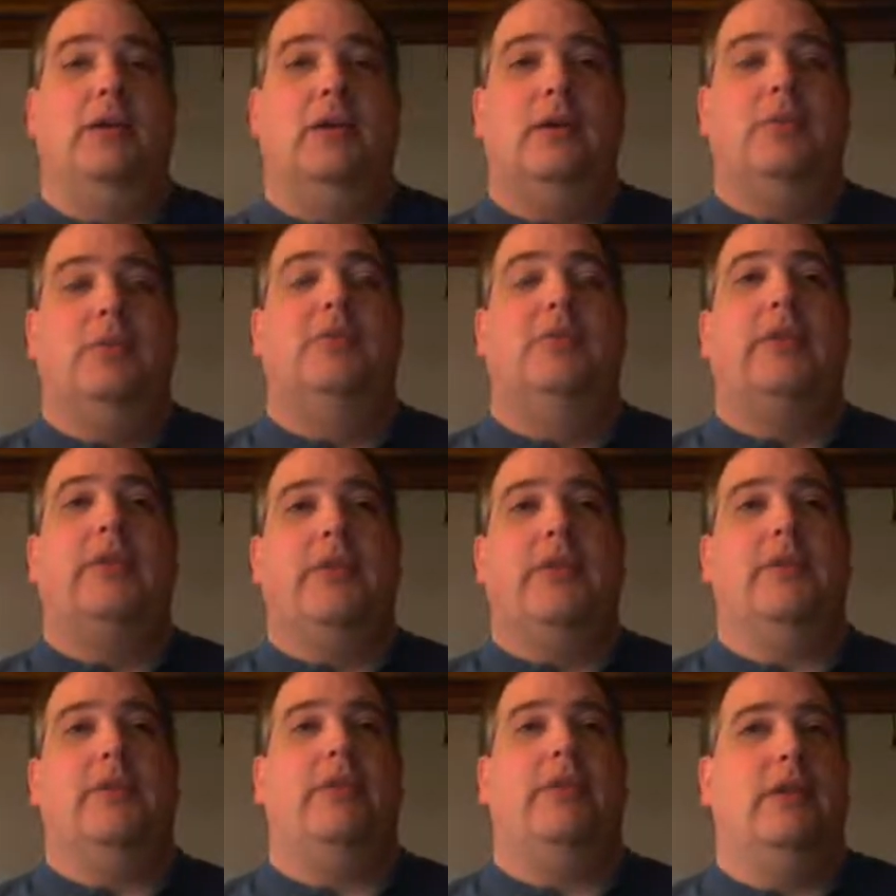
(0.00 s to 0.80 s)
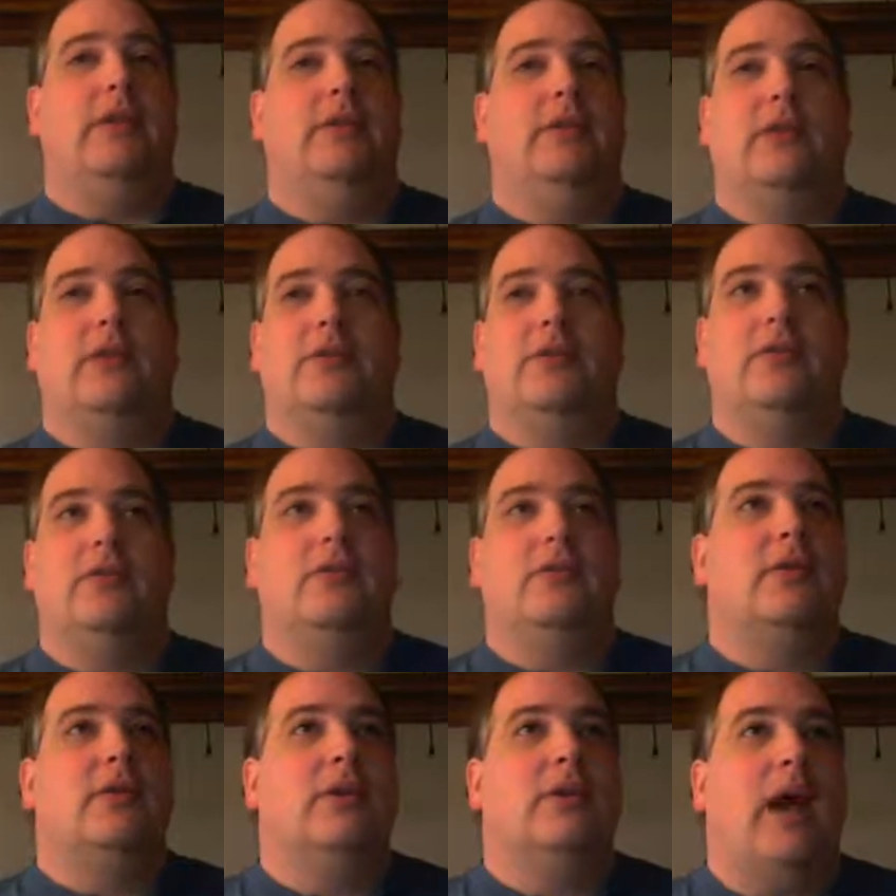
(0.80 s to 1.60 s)
We've got the thing that's
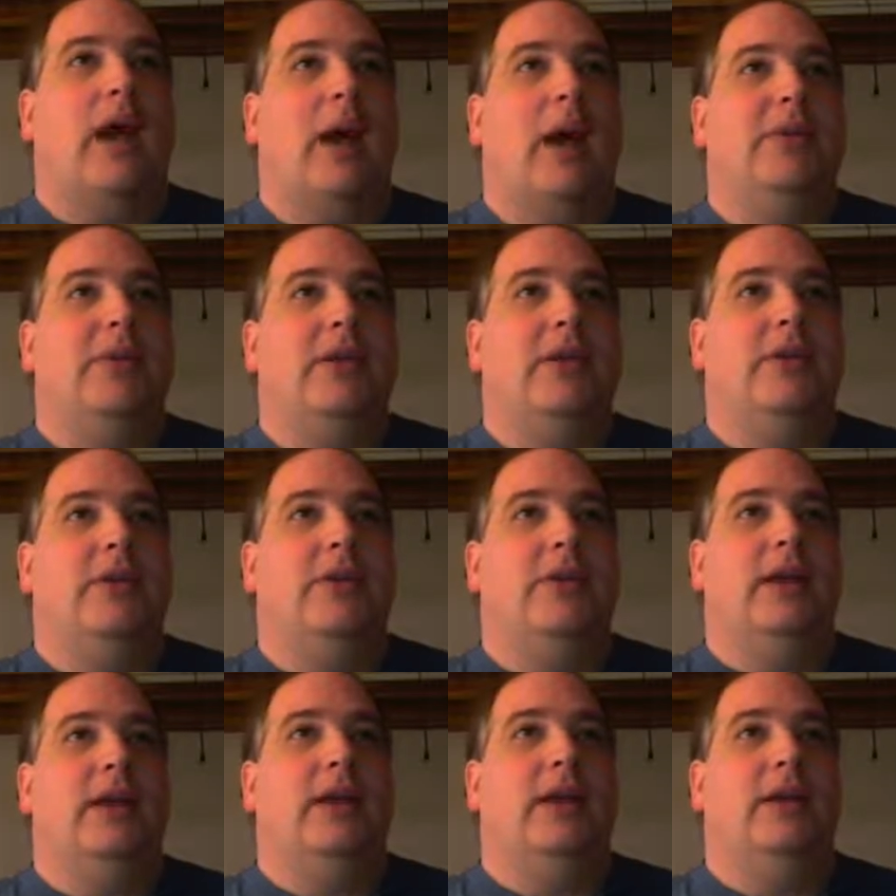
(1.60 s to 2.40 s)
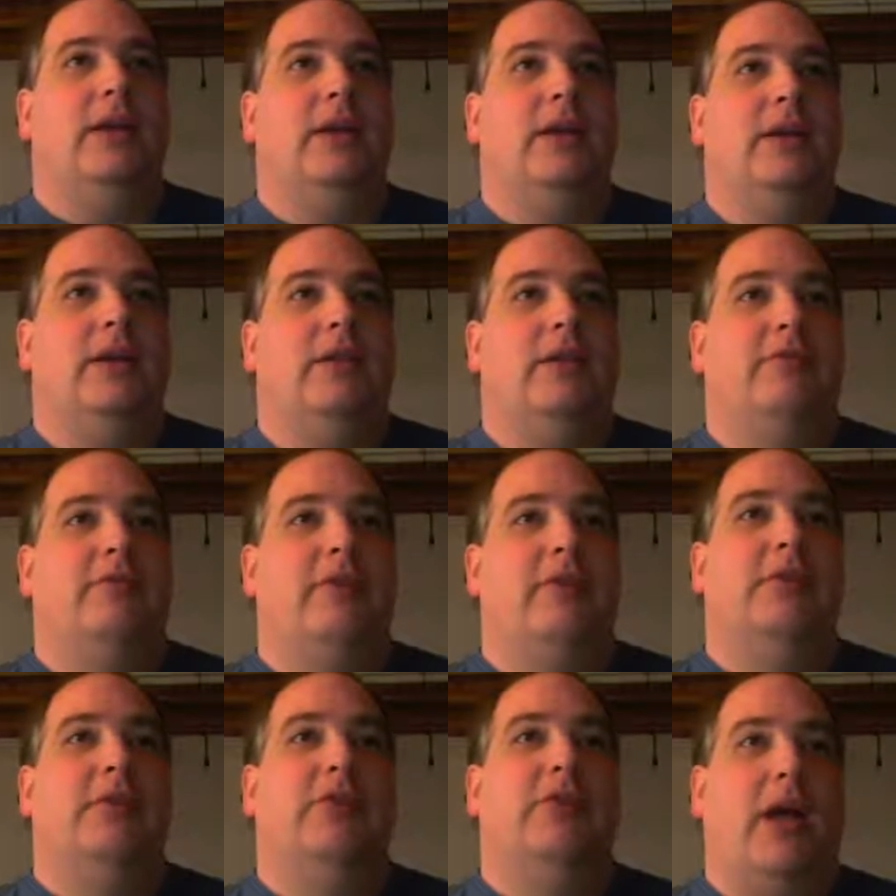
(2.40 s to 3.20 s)
copying the data
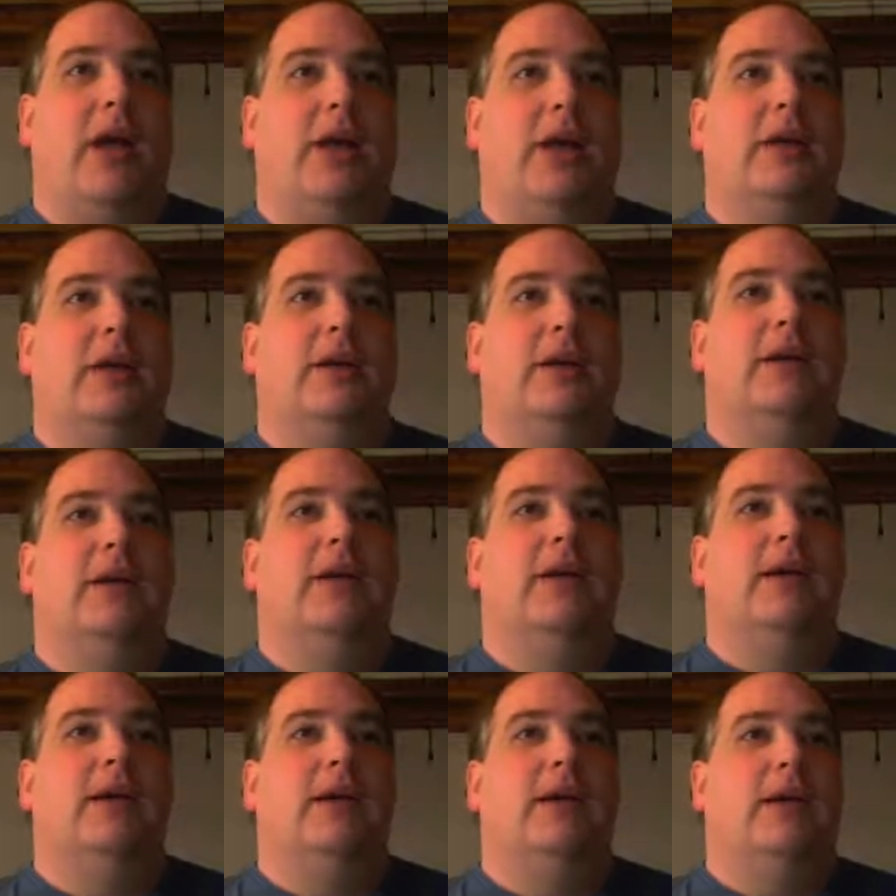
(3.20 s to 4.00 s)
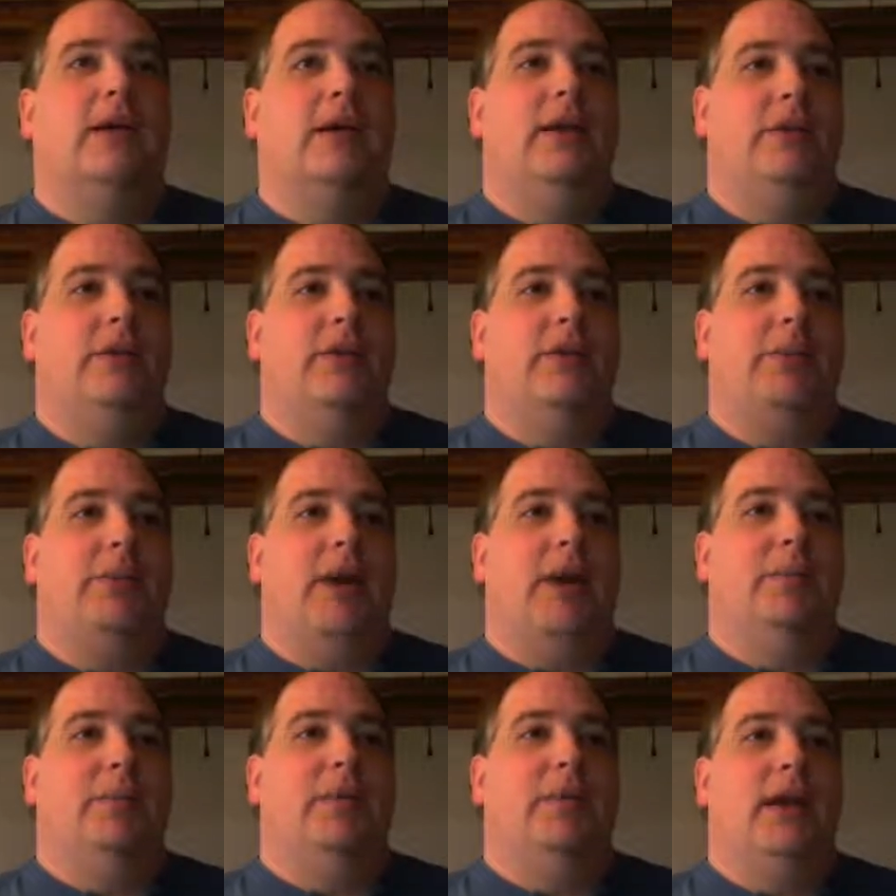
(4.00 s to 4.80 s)
from the socket into the
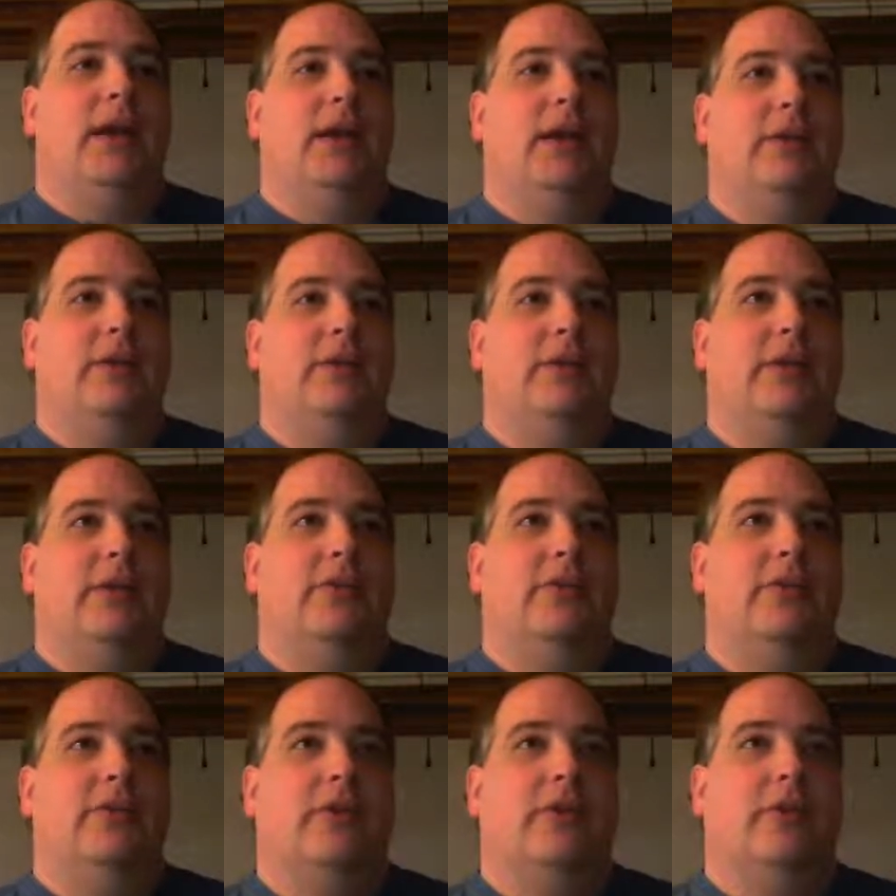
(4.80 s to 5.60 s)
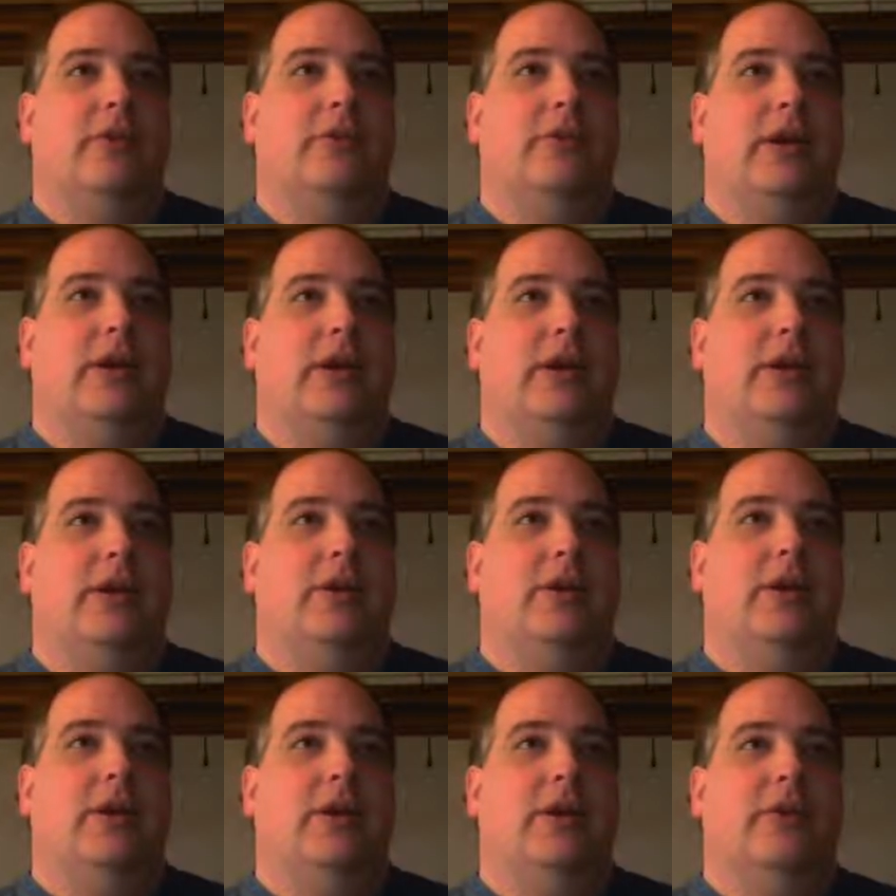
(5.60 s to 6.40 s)
pipeline. That's this code right
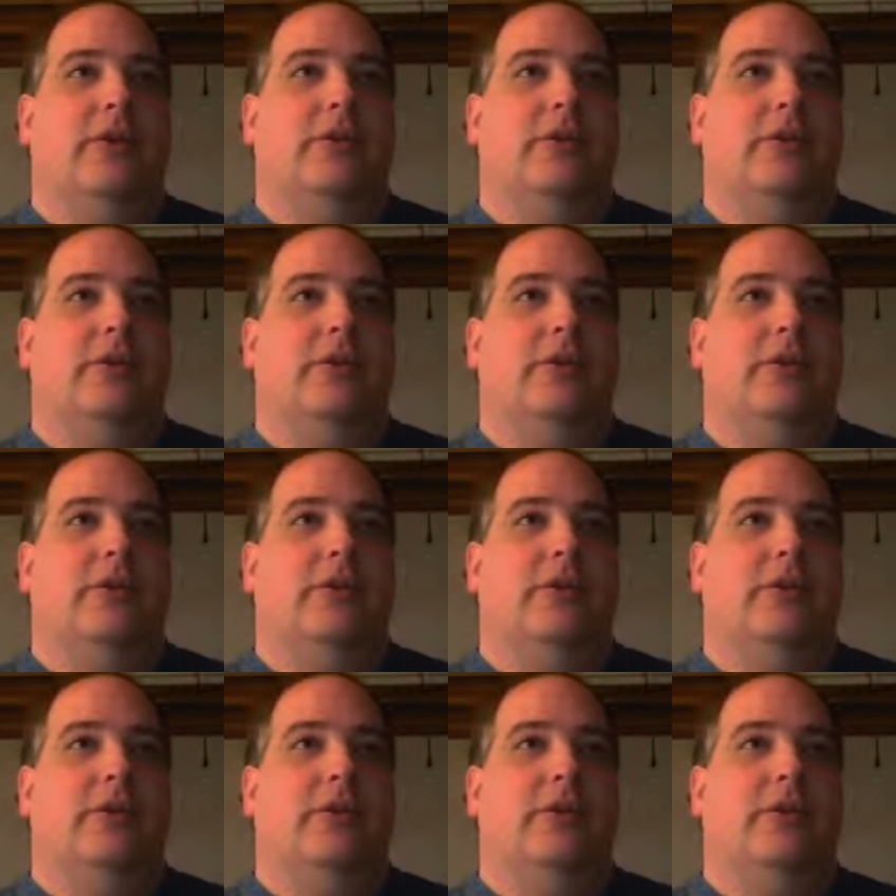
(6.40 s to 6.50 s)
here in the